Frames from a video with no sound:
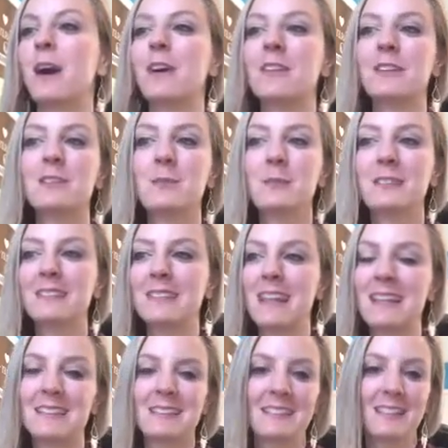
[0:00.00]
all those
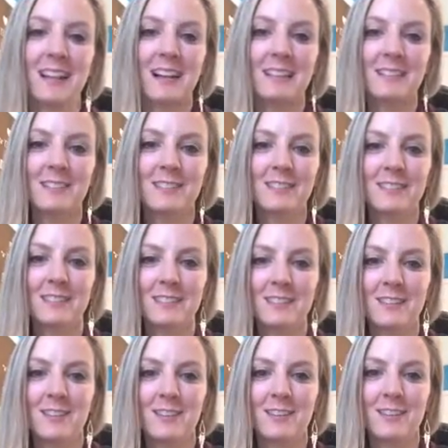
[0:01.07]
mistakes that I used to
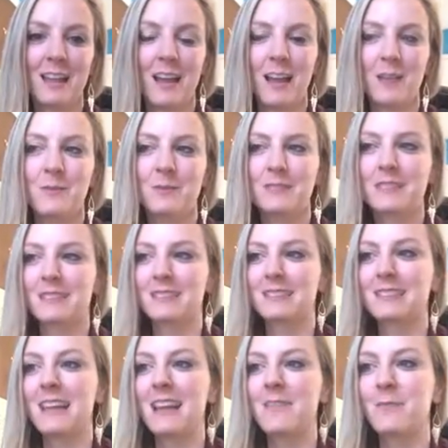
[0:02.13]
do to
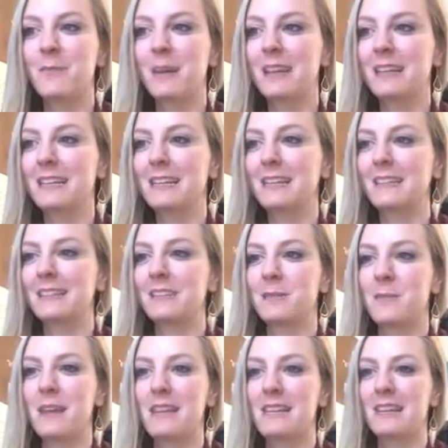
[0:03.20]
save money and
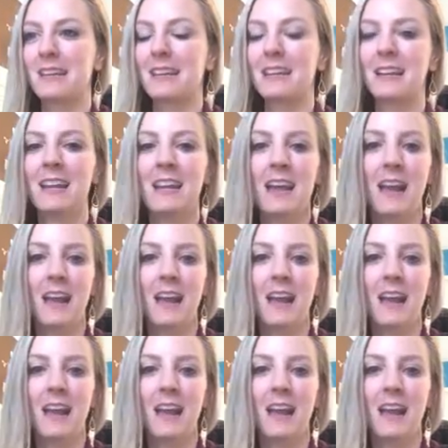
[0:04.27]
to make it